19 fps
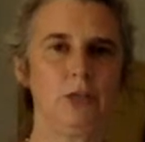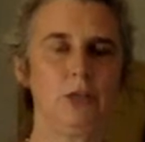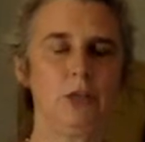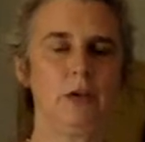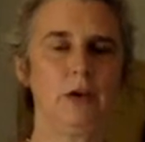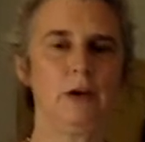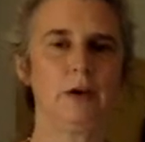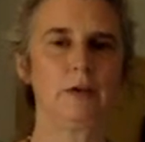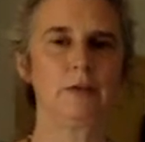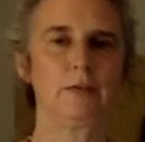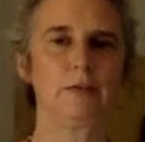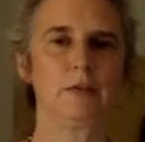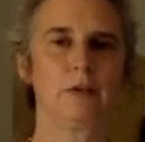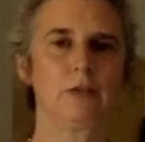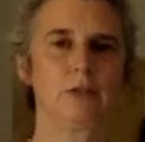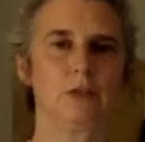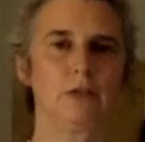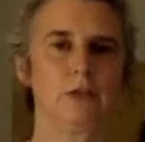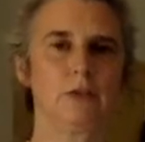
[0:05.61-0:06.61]
qigong
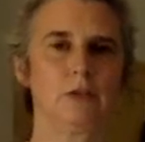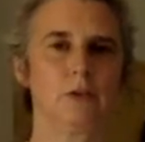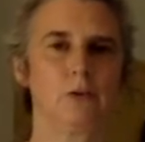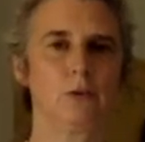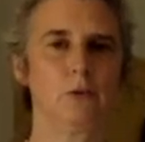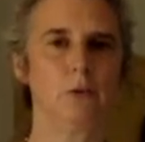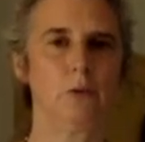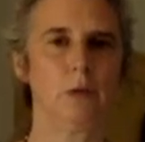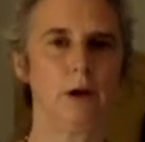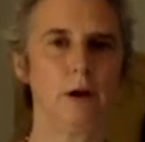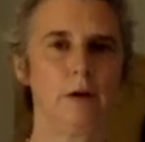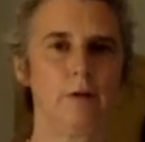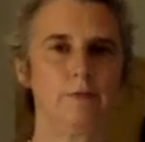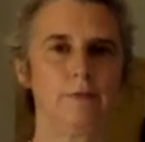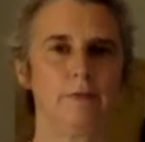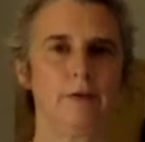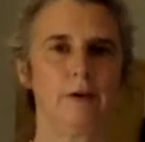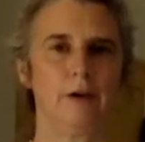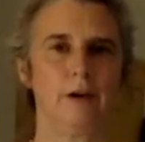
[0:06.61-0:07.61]
session to cool off
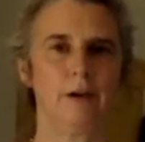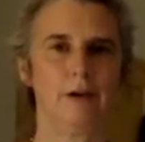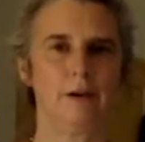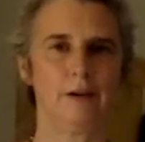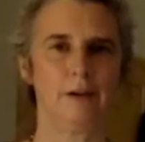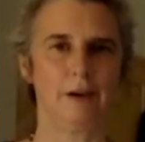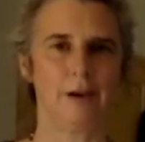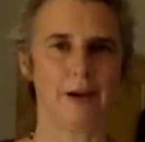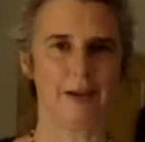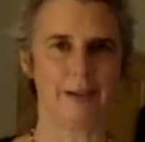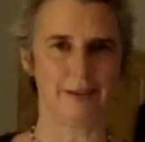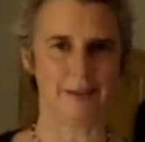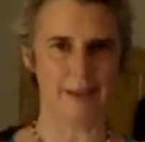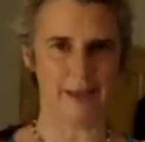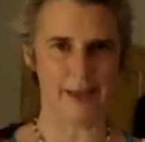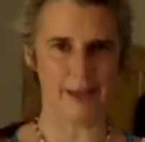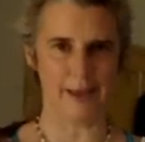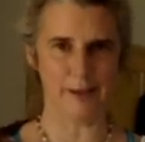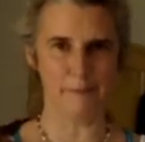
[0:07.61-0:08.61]
on a hot
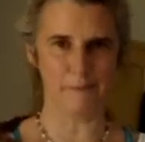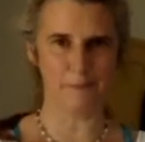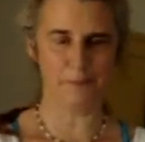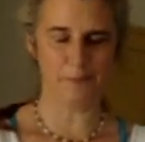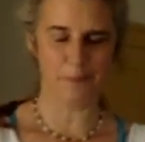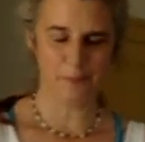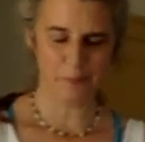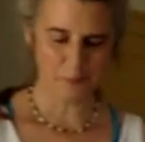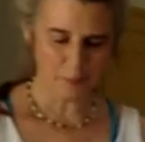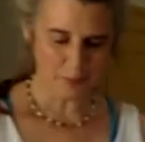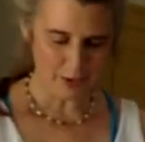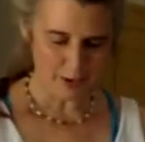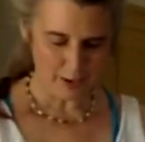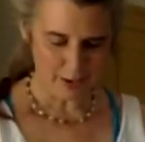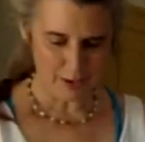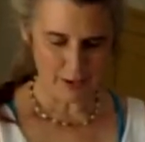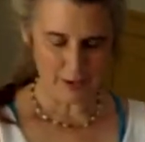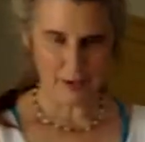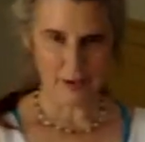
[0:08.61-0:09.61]
day.
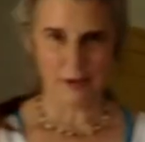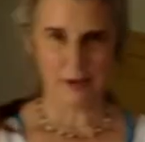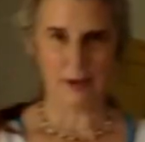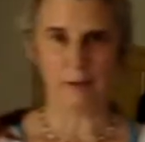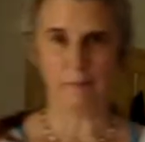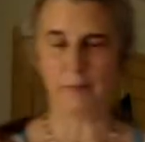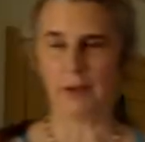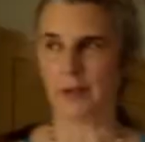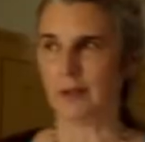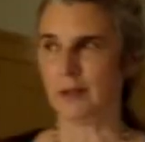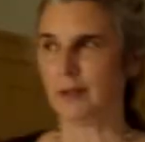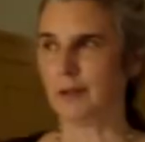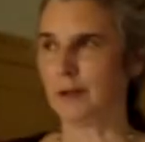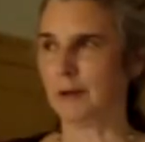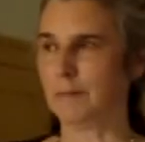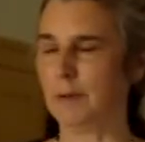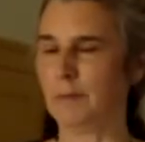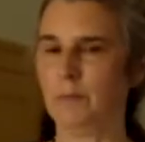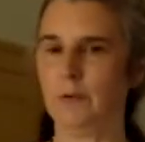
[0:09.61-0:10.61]
Got
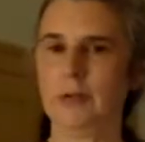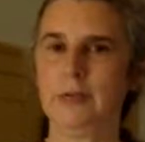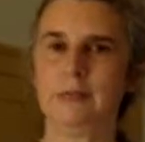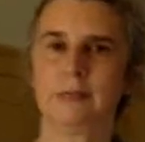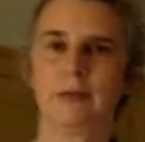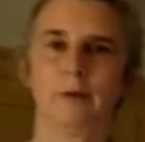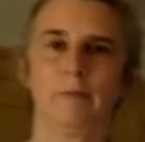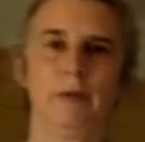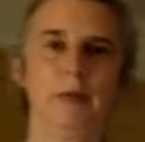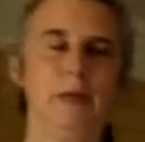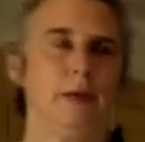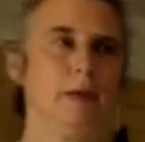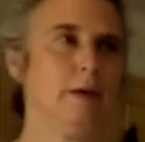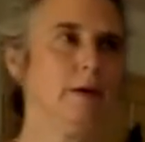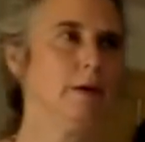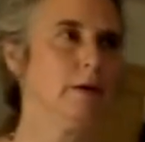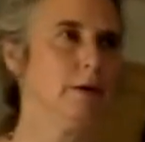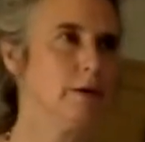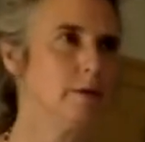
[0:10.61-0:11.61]
my breeze coming in
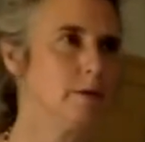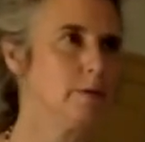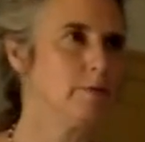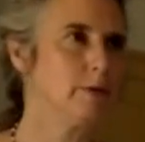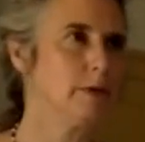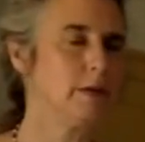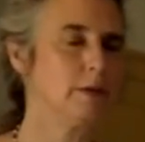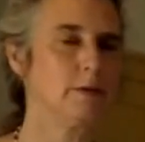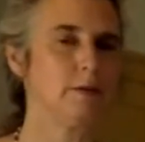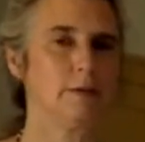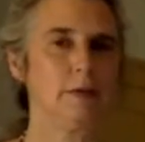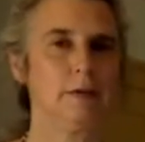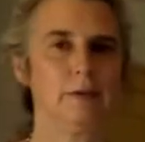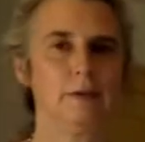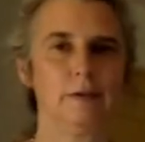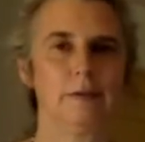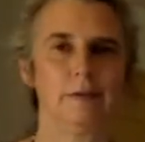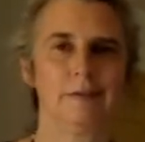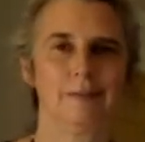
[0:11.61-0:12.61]
here, hopefully a little
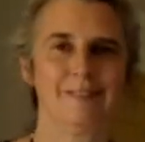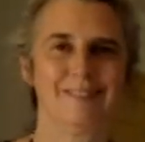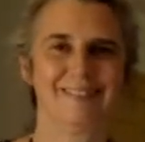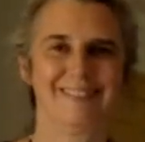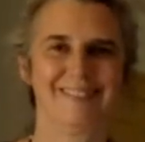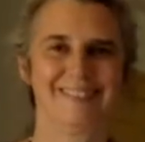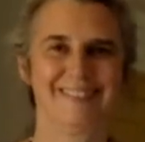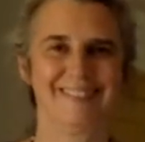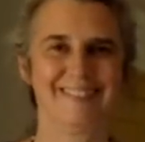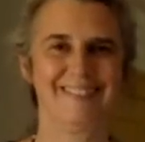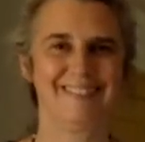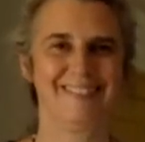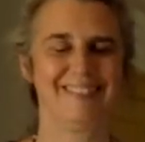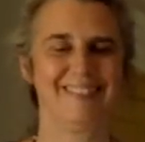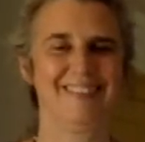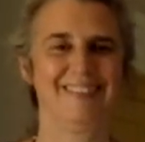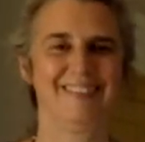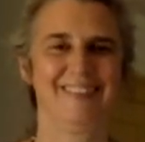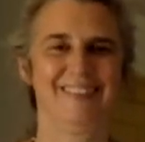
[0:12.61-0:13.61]
here.
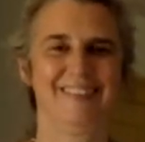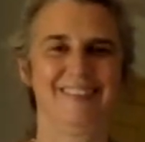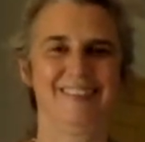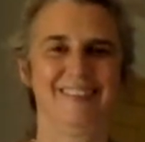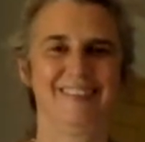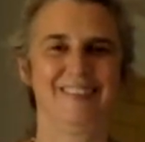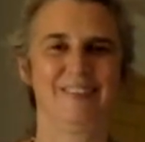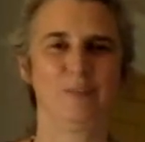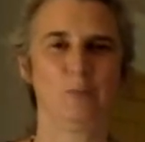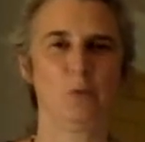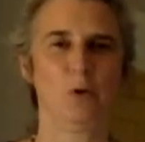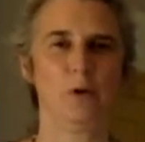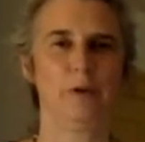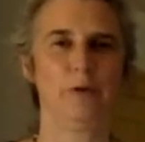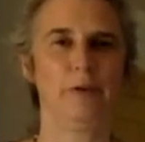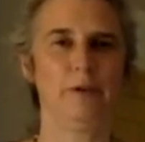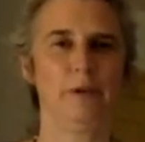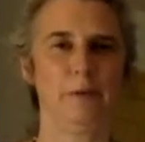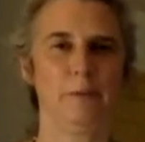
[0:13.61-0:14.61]
Some
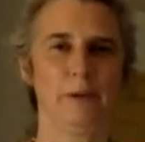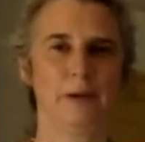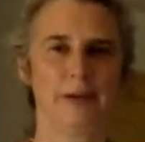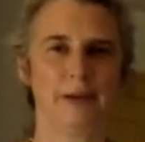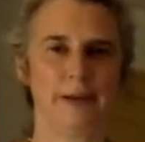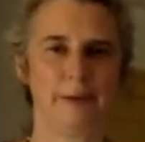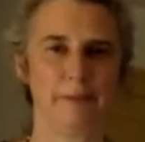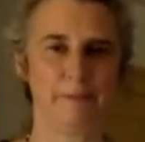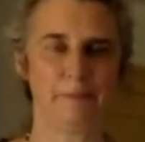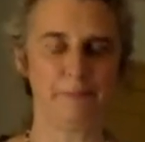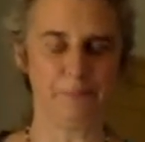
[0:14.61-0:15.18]
water nearby.